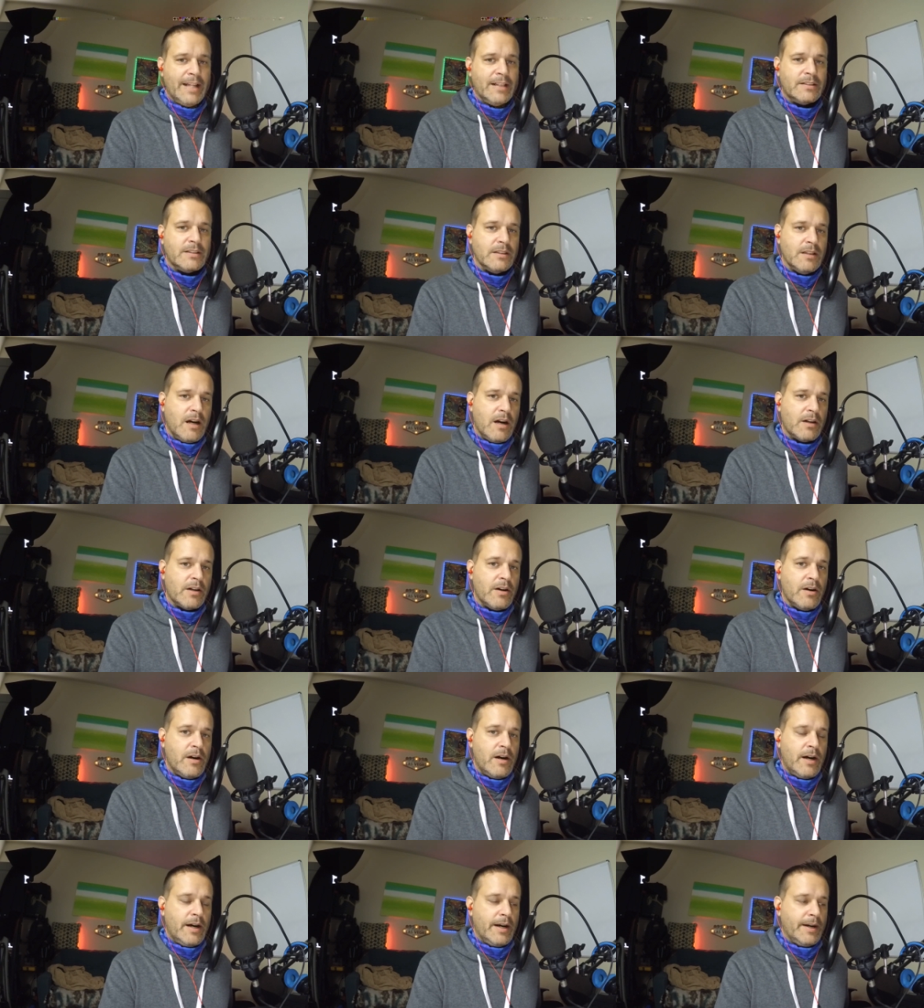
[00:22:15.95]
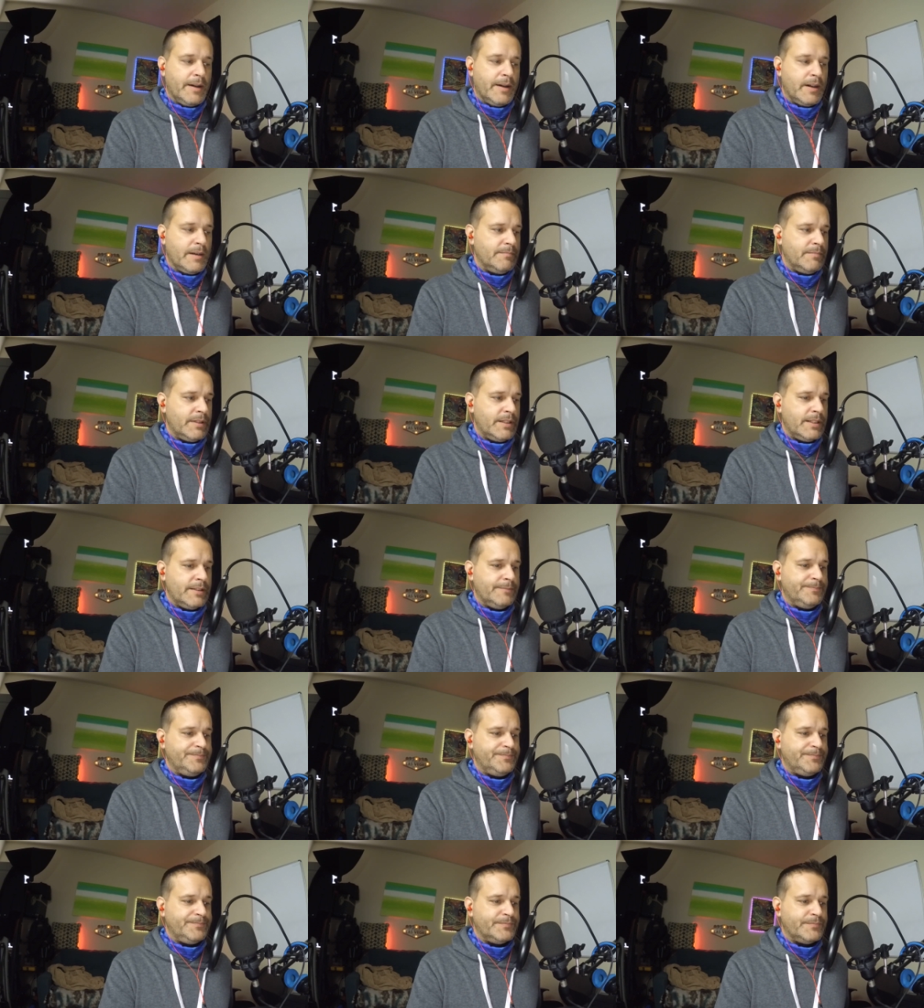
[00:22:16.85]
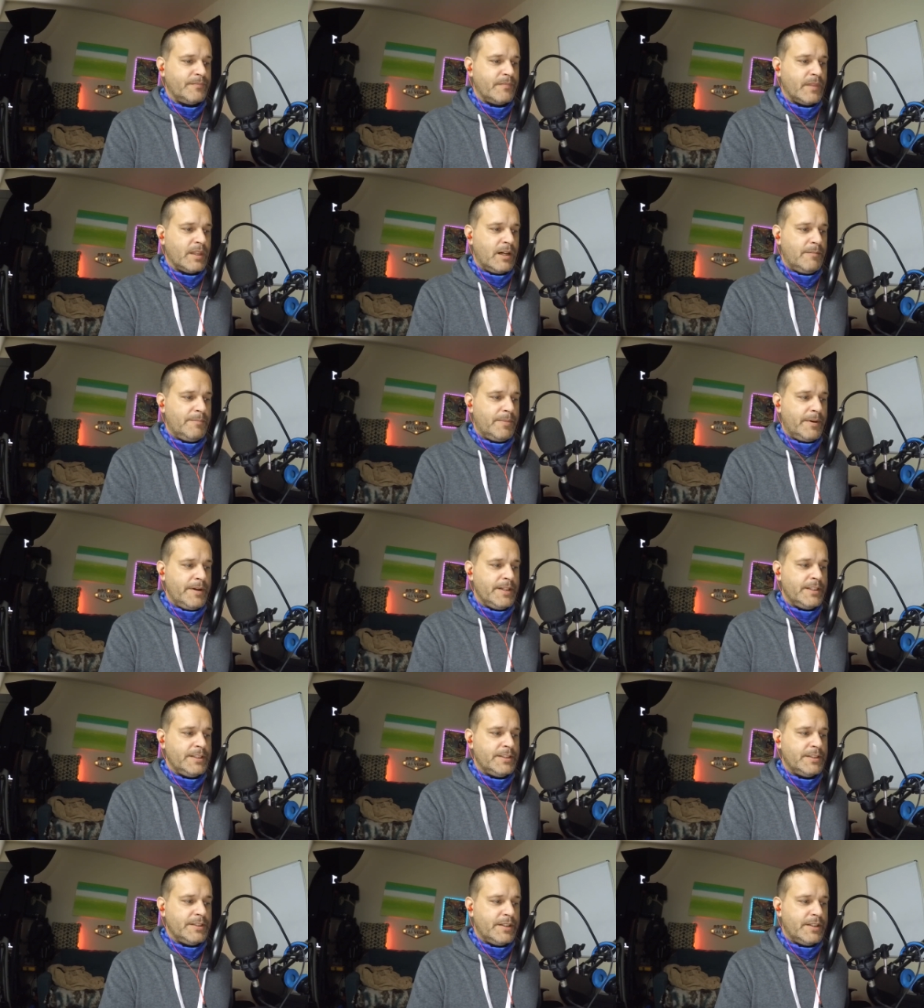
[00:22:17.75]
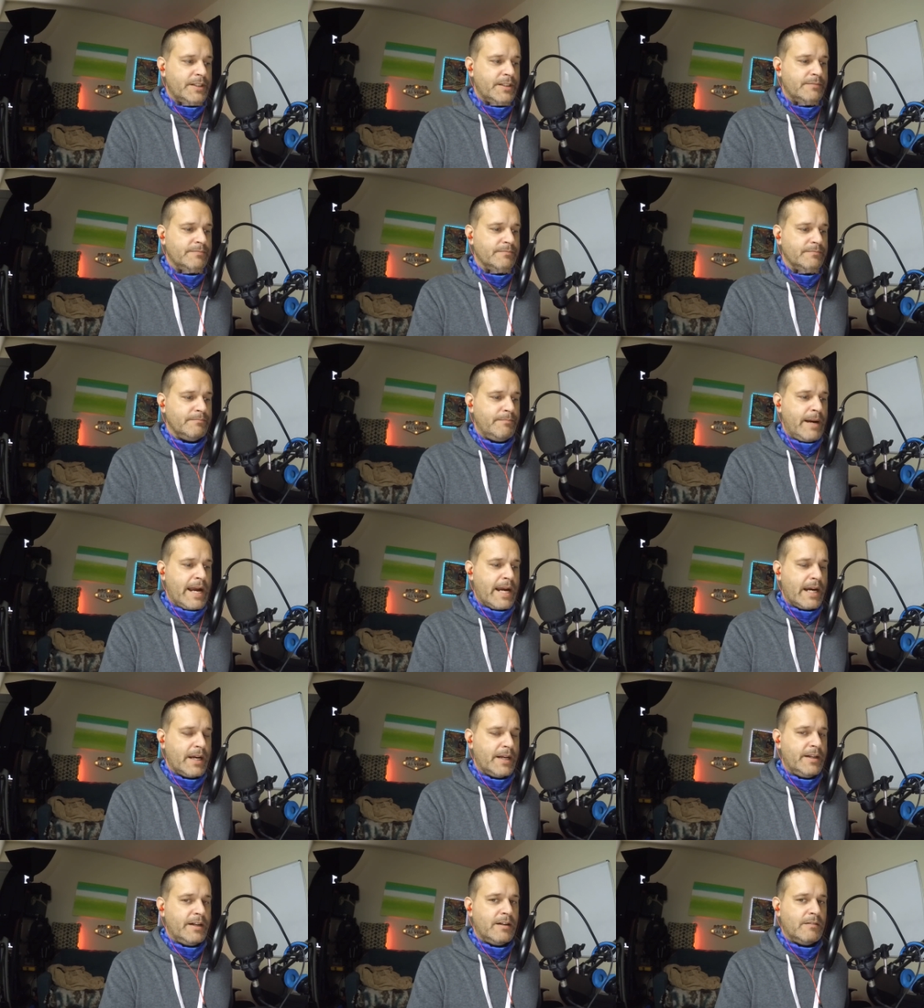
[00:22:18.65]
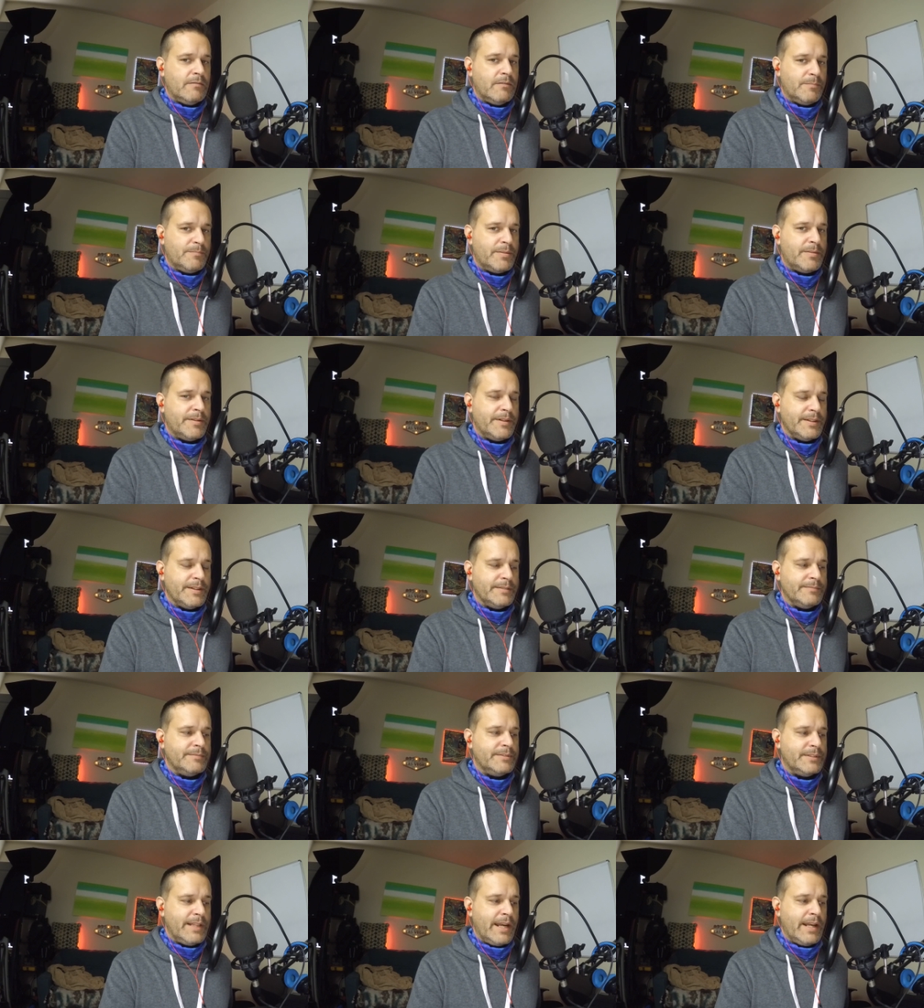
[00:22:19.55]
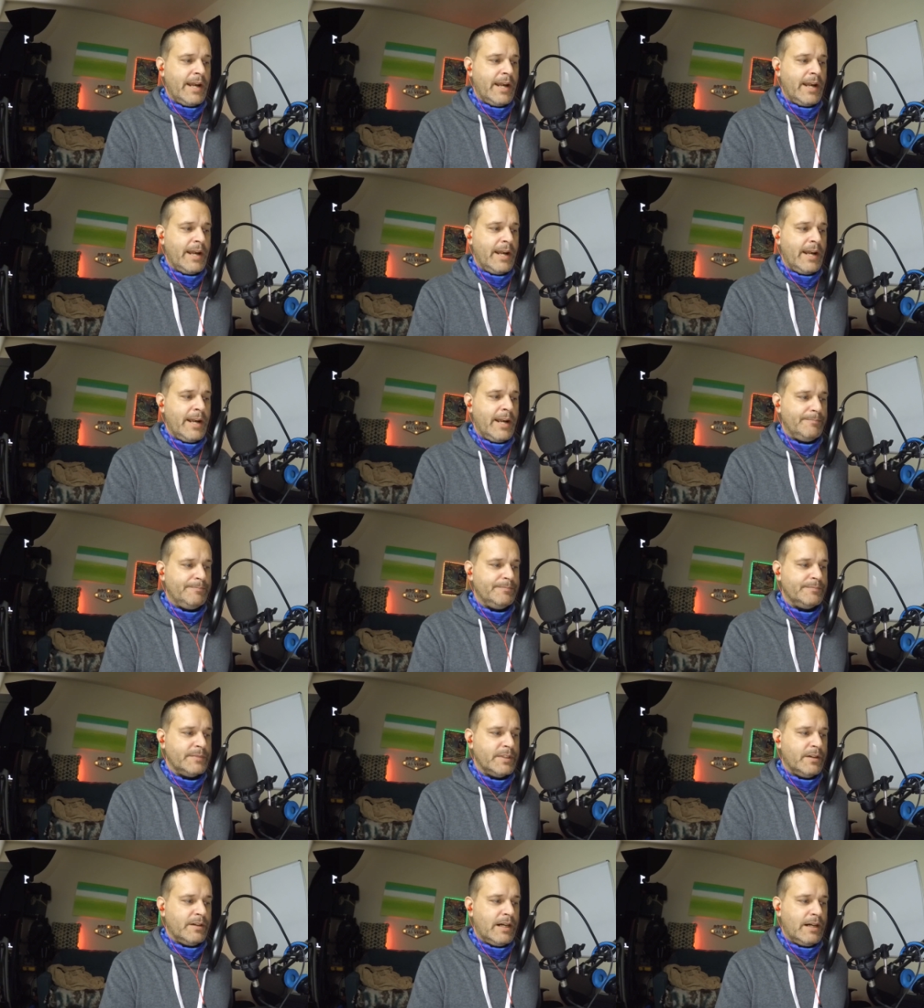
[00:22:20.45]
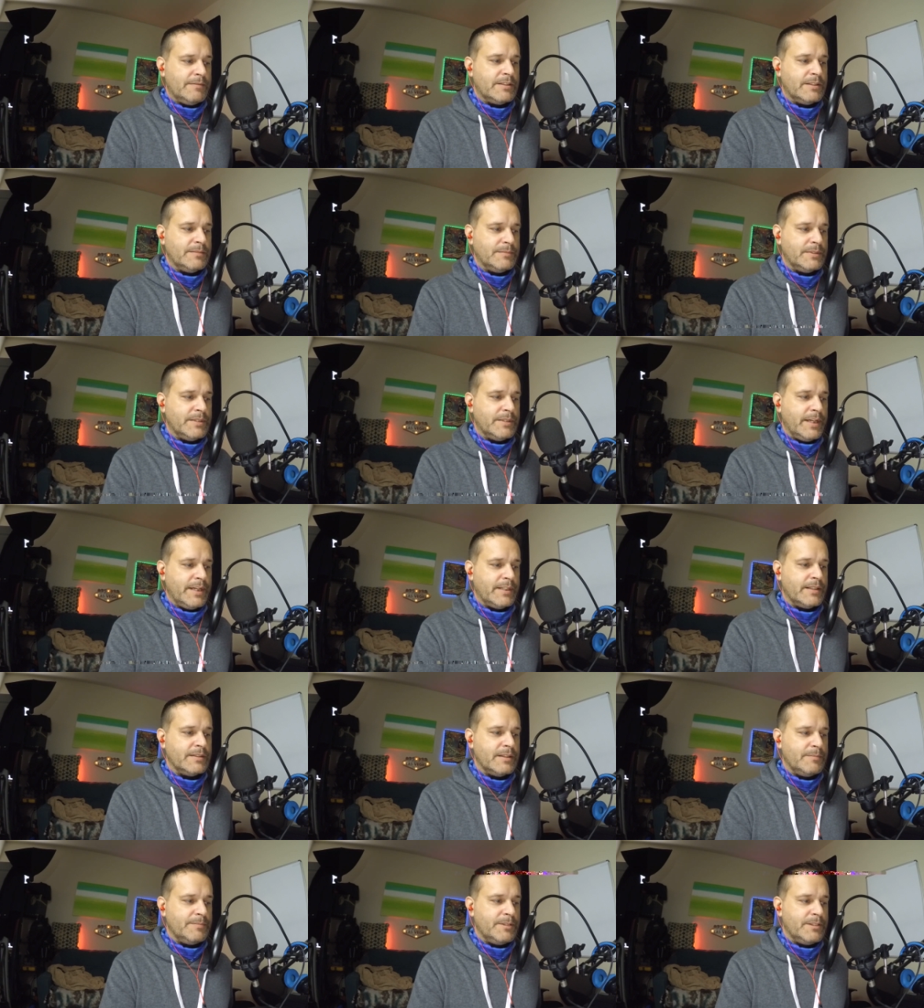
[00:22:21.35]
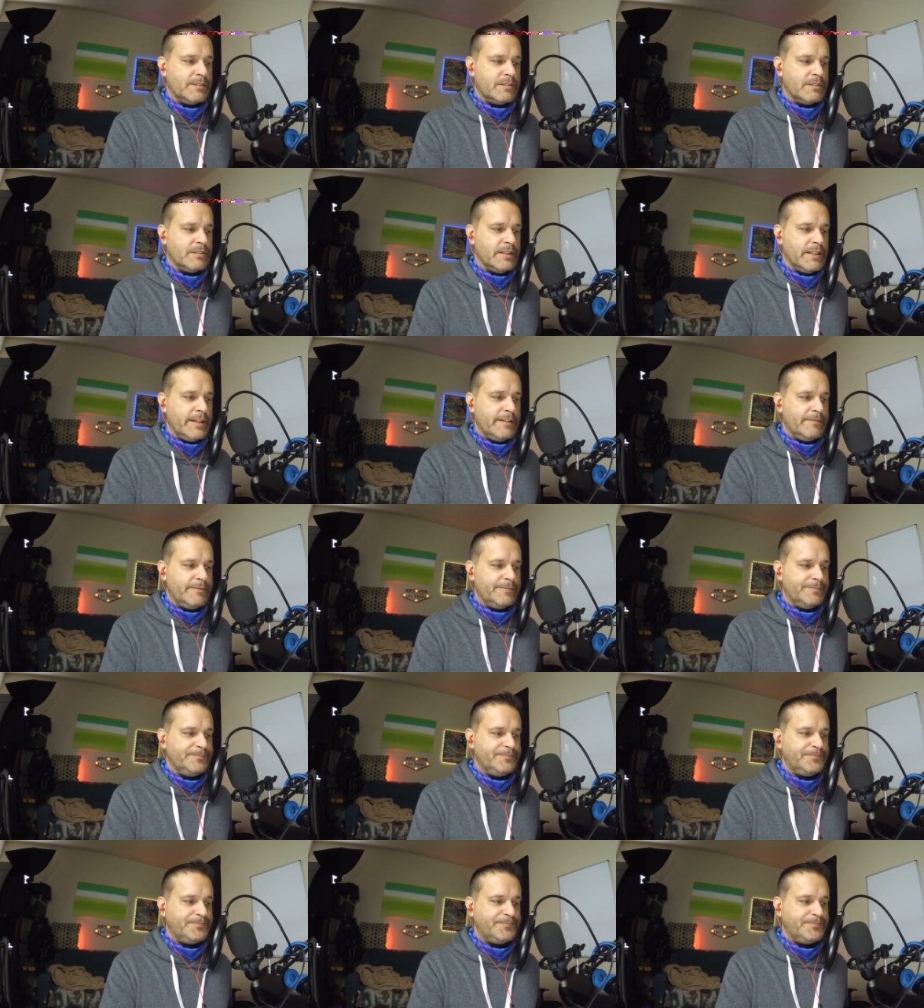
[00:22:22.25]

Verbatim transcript: It's long gone, but I'm pretty sure Bacchanal will pretty stay in the game. They'll have some things up their sleeve.